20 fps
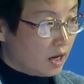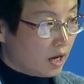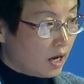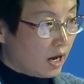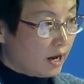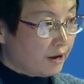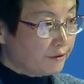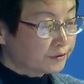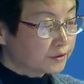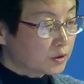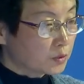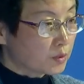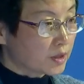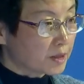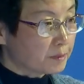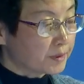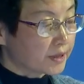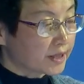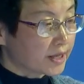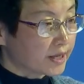After we
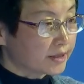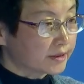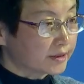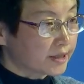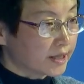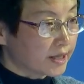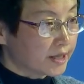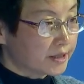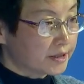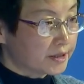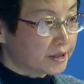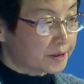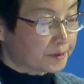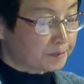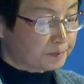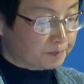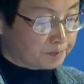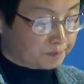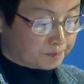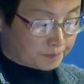began
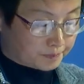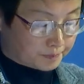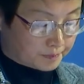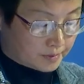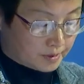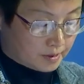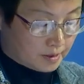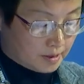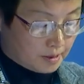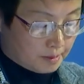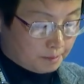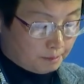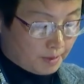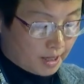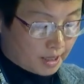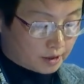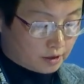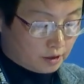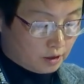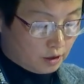dating,
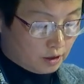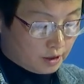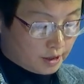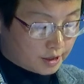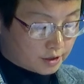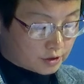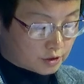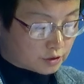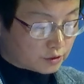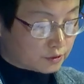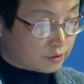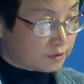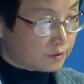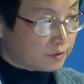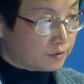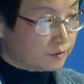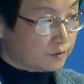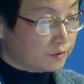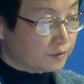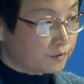my college
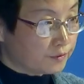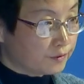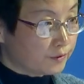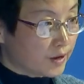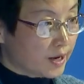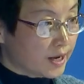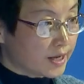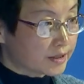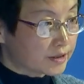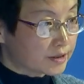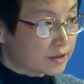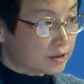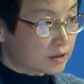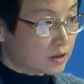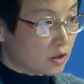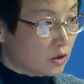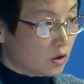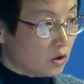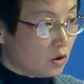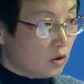friends
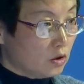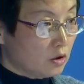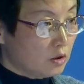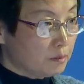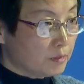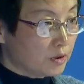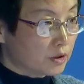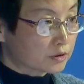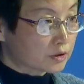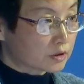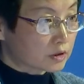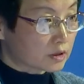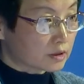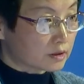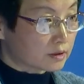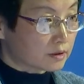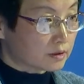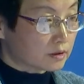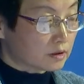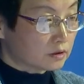almost
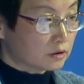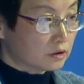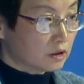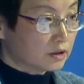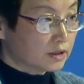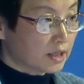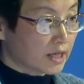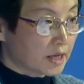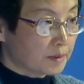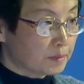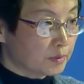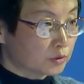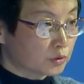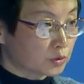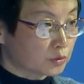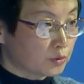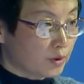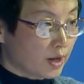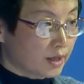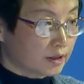not able
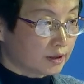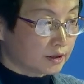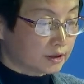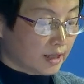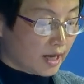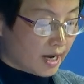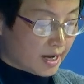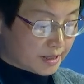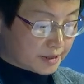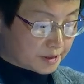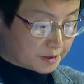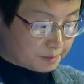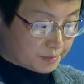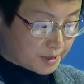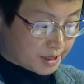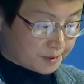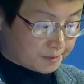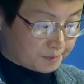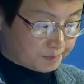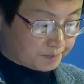to recognize
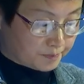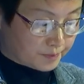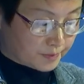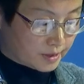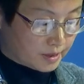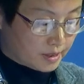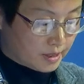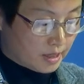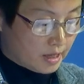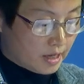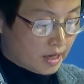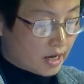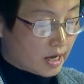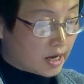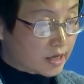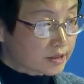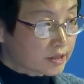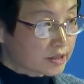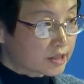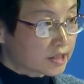me,
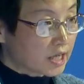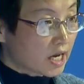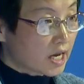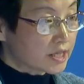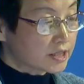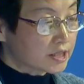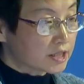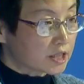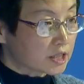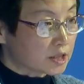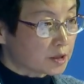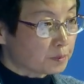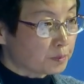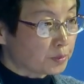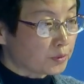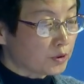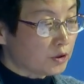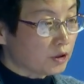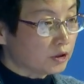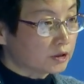as Jiaxi
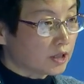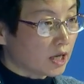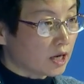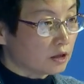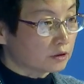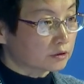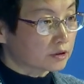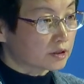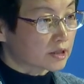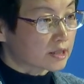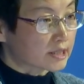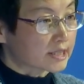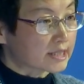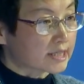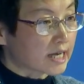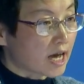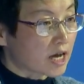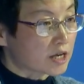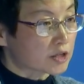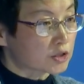brought out the
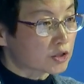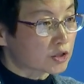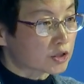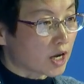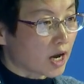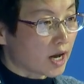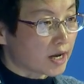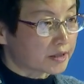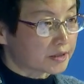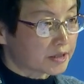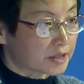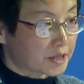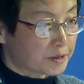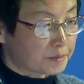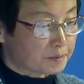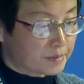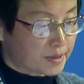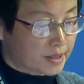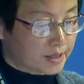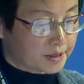sunshine
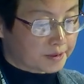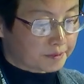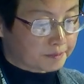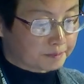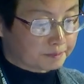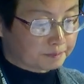in me.